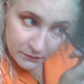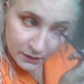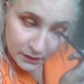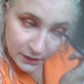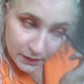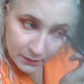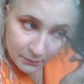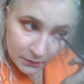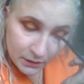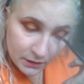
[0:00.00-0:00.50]

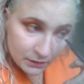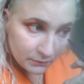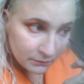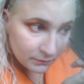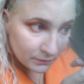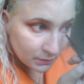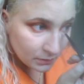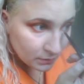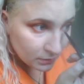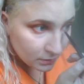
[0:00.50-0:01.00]
very
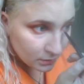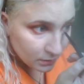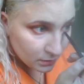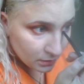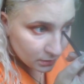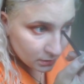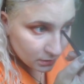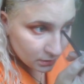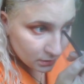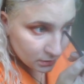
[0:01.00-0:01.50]
blendable,
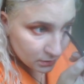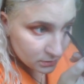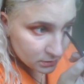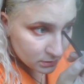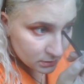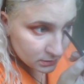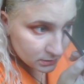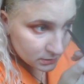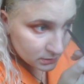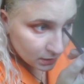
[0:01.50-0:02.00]

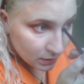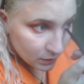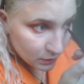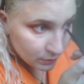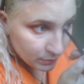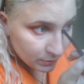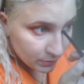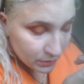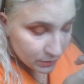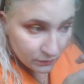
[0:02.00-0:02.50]

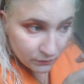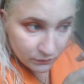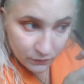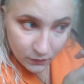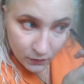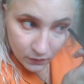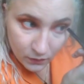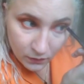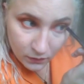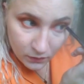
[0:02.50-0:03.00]
so
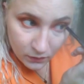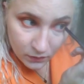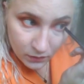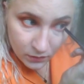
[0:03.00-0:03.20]
beautiful.